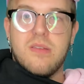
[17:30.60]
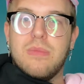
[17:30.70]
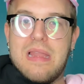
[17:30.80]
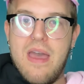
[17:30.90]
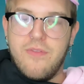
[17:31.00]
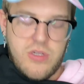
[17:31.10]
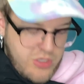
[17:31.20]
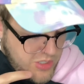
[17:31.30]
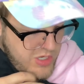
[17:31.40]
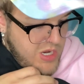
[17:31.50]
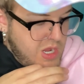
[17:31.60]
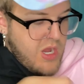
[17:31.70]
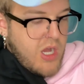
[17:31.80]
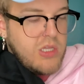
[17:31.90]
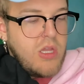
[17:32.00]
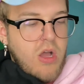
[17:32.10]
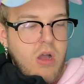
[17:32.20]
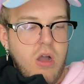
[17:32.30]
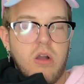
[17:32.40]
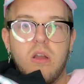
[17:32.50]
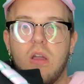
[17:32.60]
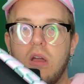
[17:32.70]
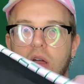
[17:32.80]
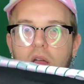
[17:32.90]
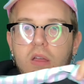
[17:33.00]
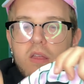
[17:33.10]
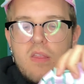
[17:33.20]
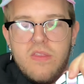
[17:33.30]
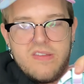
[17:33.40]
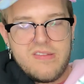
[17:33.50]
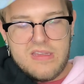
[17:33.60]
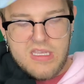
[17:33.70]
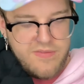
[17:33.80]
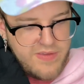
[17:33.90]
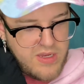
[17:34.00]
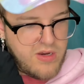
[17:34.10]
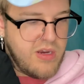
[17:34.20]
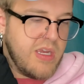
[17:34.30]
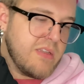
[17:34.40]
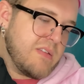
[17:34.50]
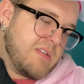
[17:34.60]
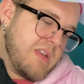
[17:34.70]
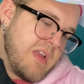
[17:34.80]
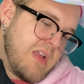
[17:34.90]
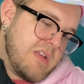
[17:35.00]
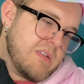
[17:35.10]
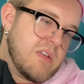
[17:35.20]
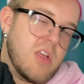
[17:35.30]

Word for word: some lavender. Along the sleeve here, it says